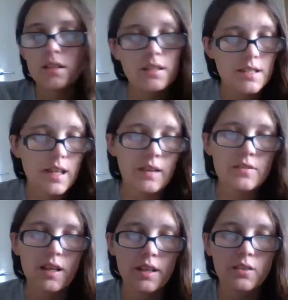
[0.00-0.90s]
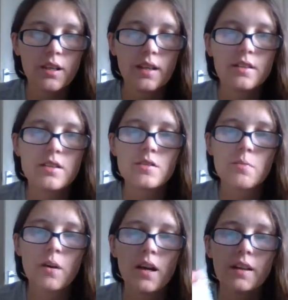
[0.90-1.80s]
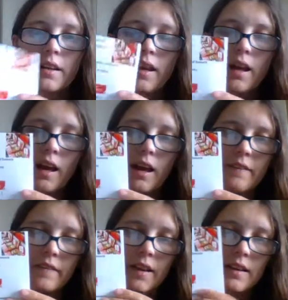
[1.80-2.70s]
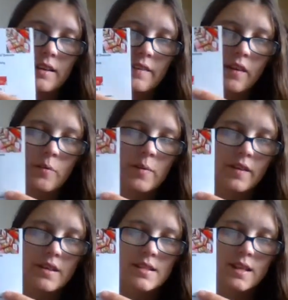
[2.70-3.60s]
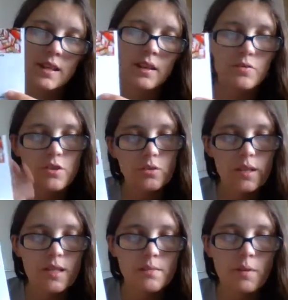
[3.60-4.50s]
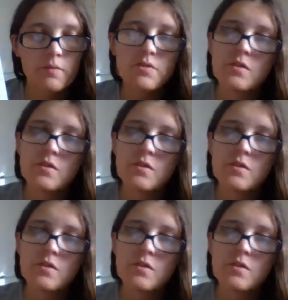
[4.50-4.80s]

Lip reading: The same day you get this one, and then that will be then sent out to you next month.